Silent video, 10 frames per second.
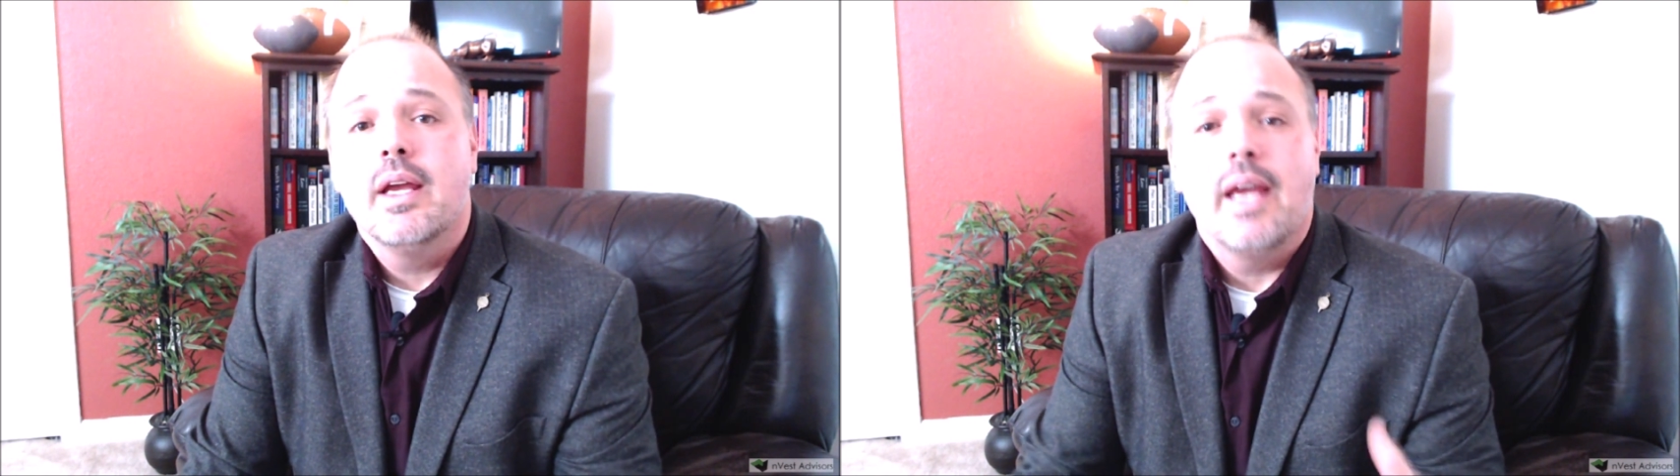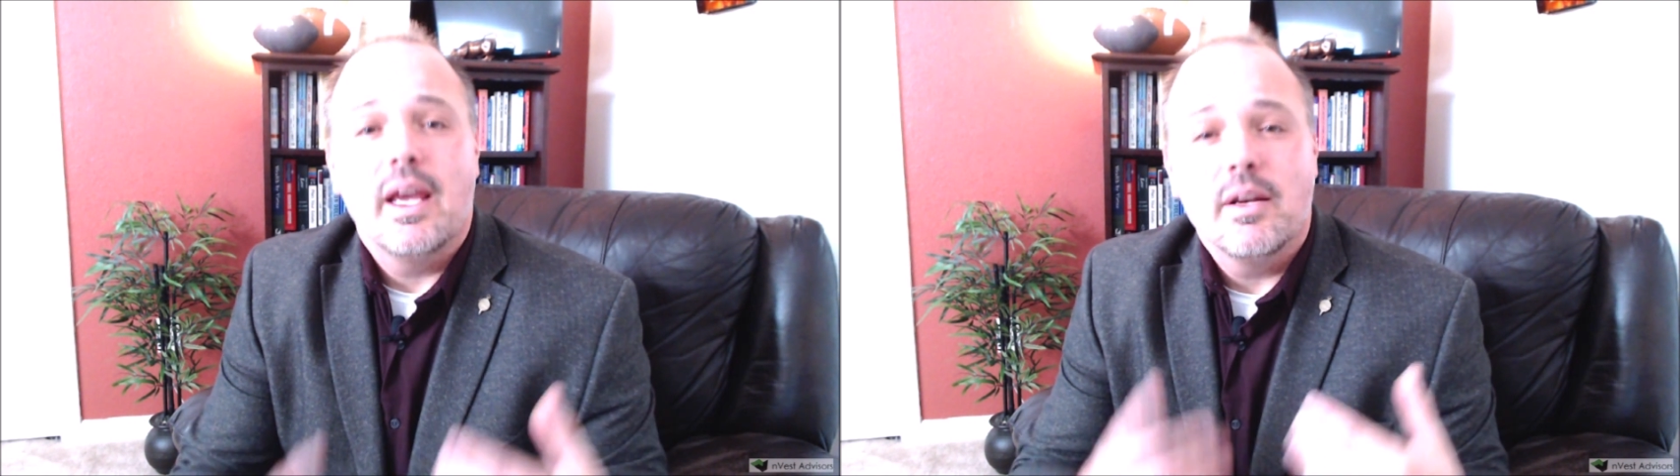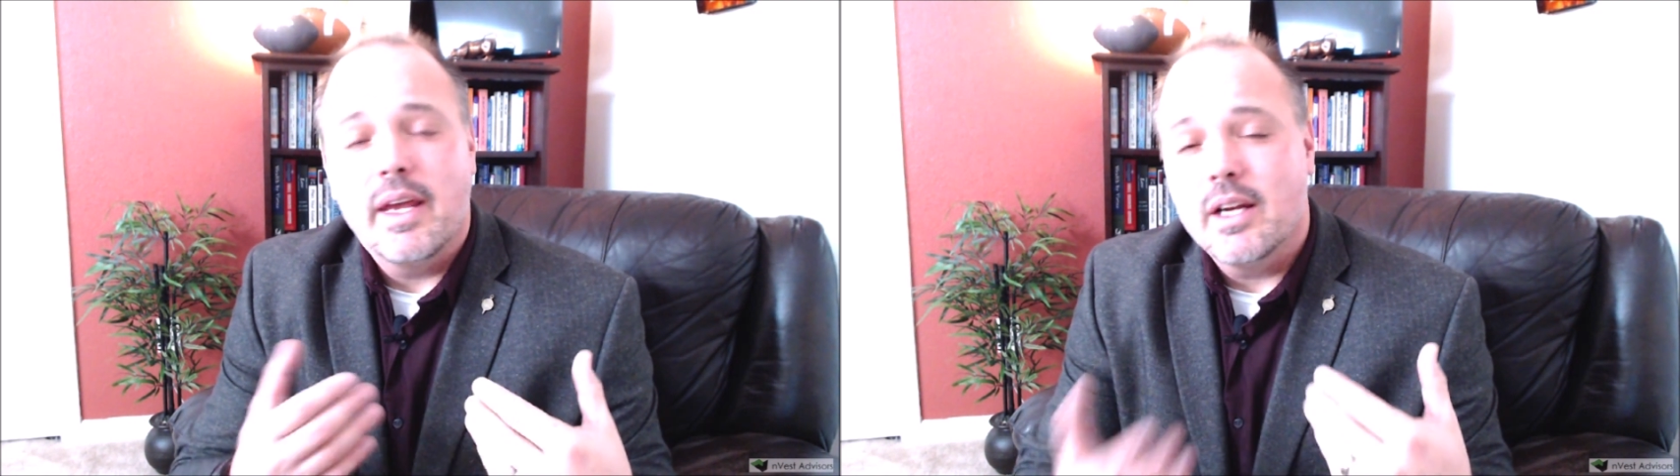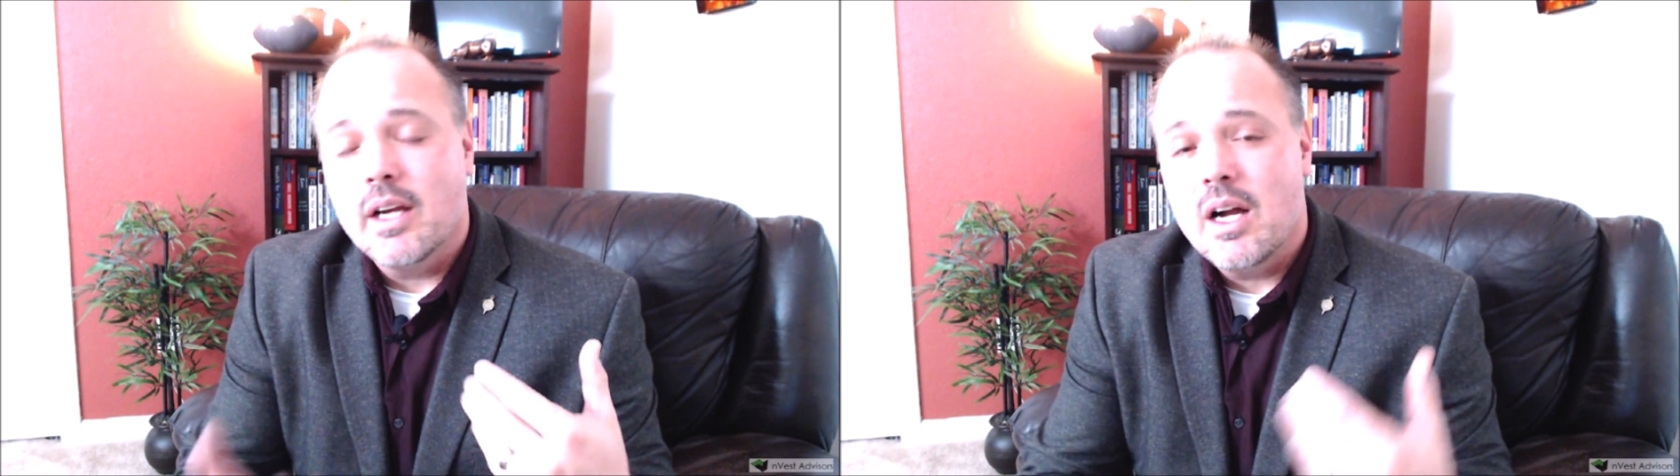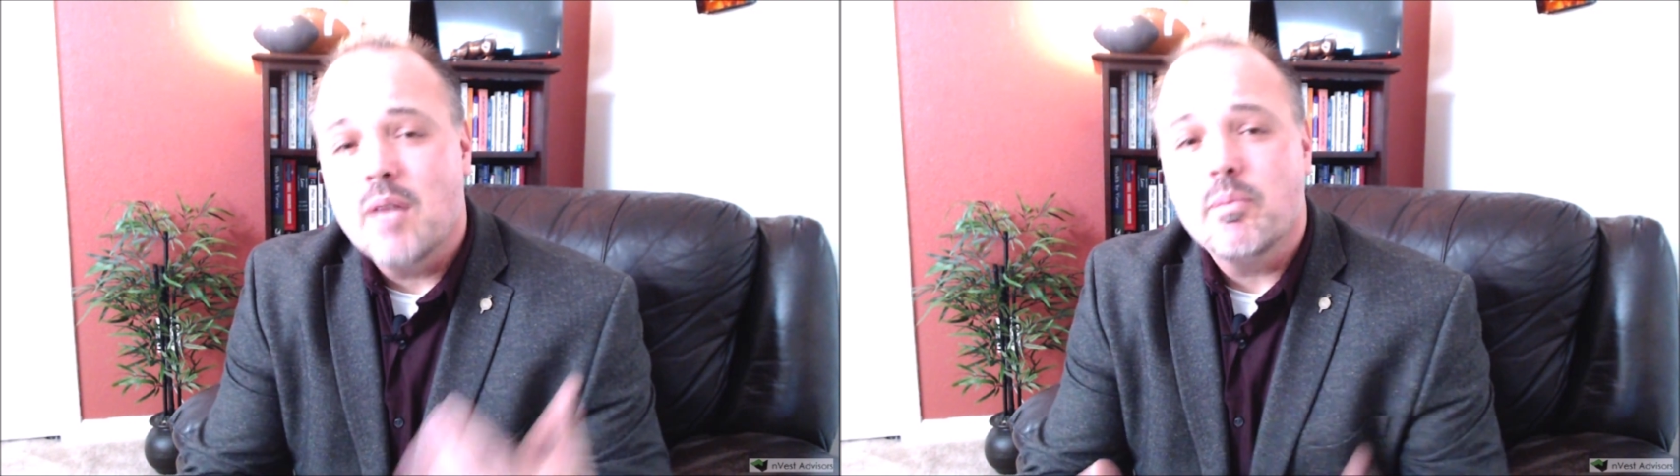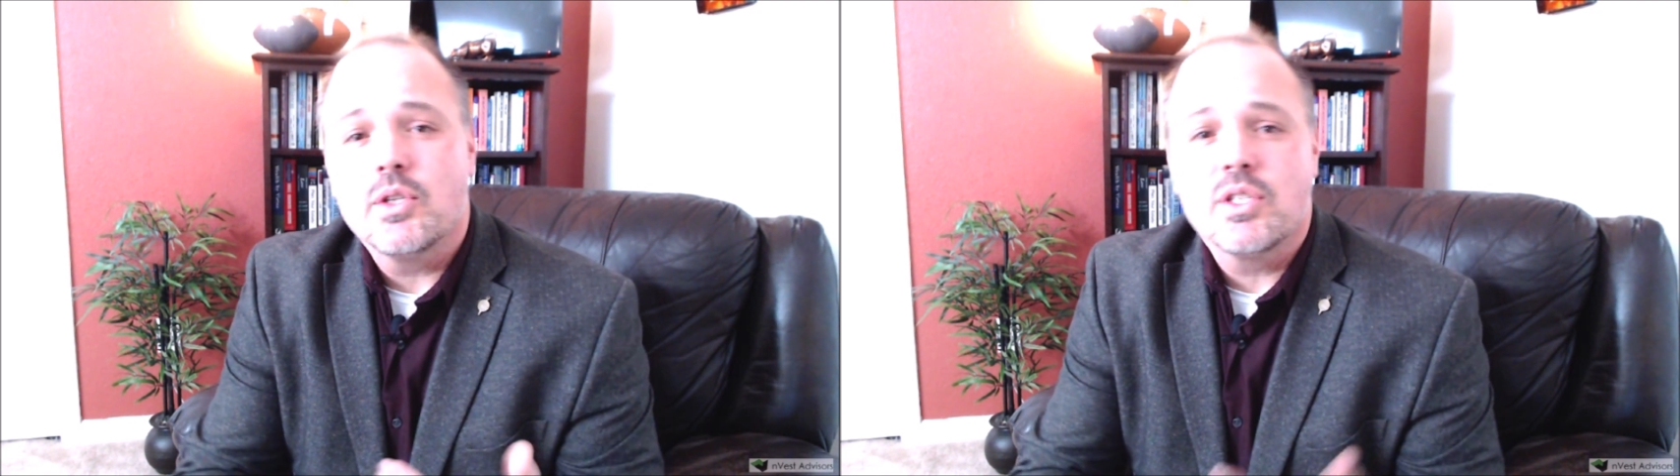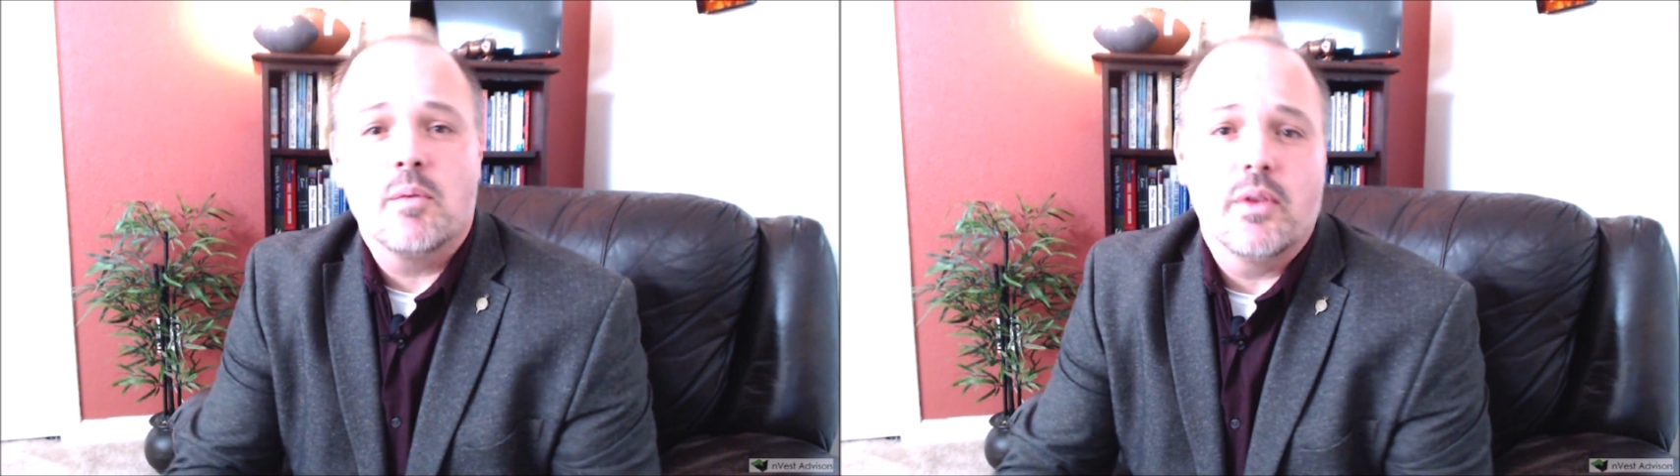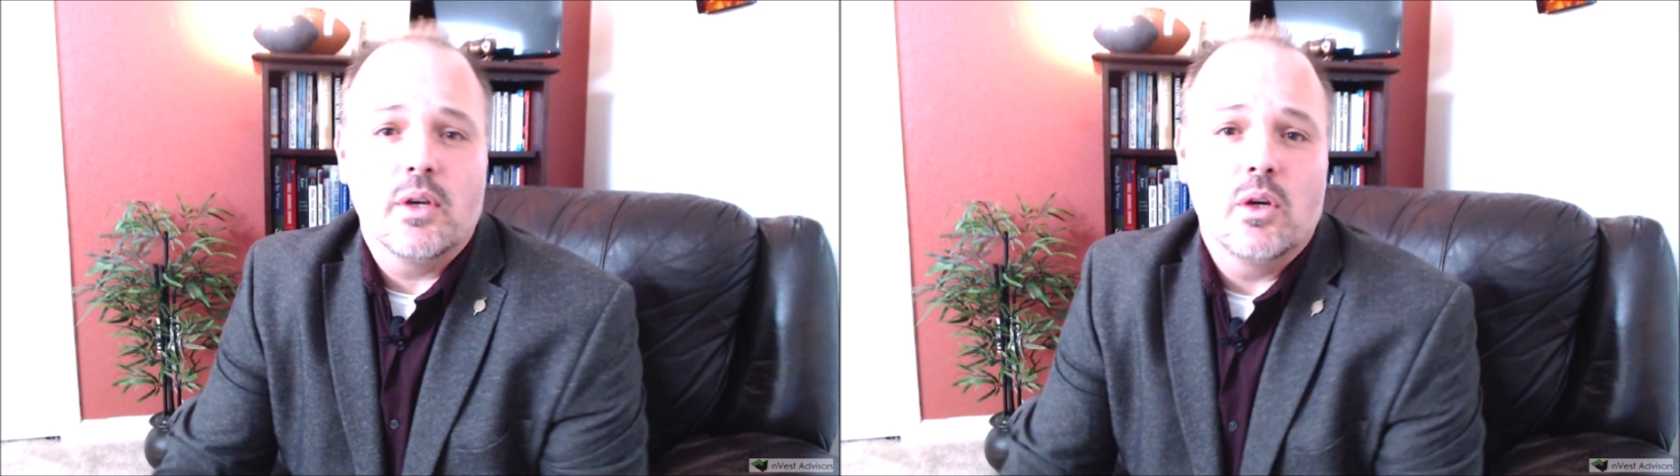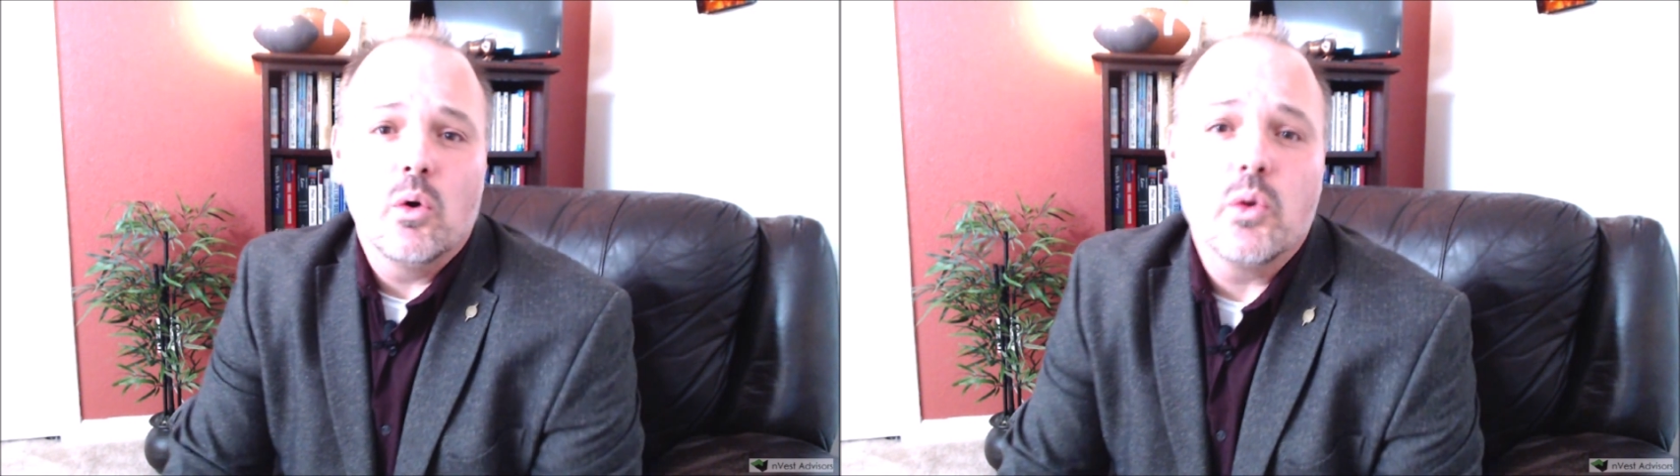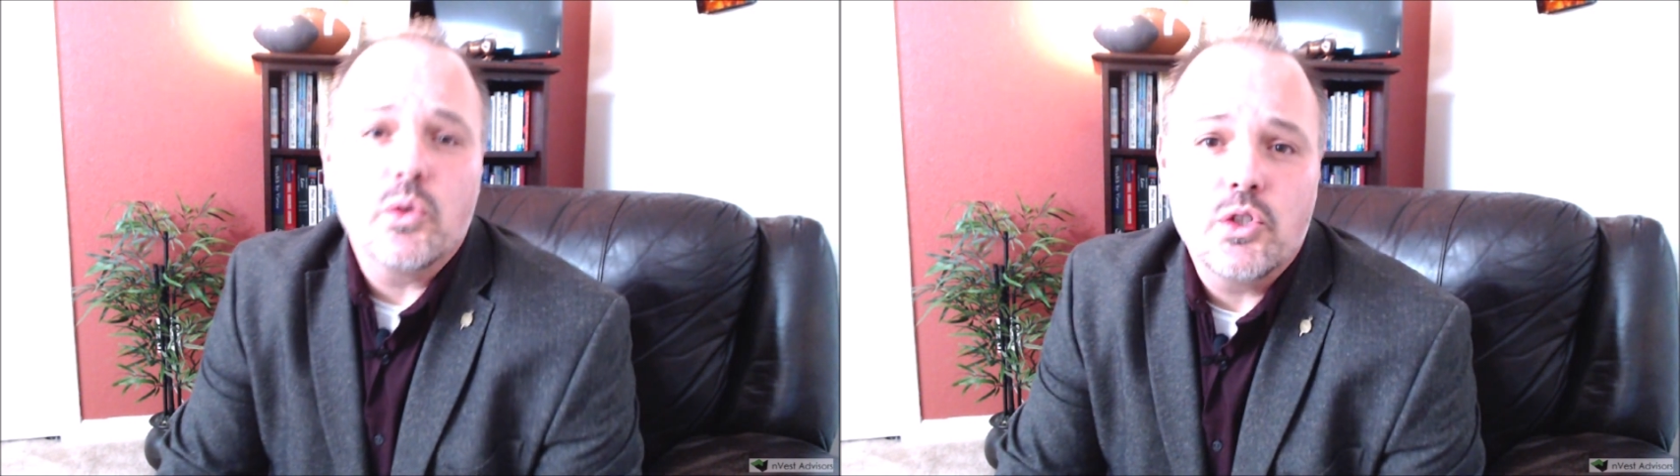and accomplish some of the goals